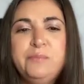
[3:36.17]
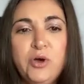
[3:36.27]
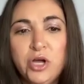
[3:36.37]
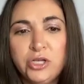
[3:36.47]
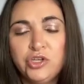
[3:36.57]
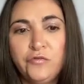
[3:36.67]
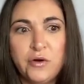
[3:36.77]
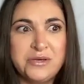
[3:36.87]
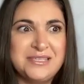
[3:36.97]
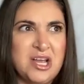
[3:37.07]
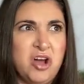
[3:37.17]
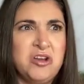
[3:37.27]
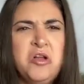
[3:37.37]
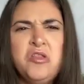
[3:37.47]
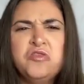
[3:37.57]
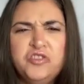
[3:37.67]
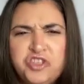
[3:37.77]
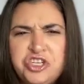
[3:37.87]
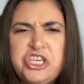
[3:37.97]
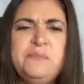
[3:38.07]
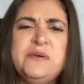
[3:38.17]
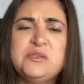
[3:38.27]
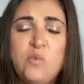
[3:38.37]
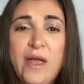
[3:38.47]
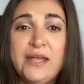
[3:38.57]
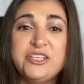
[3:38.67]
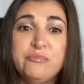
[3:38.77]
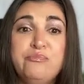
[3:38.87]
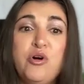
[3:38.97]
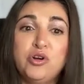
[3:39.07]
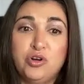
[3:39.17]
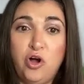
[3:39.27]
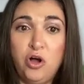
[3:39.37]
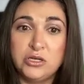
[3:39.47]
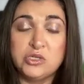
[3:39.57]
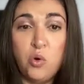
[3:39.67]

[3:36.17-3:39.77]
put, you're focusing on the cheapest way to book calls,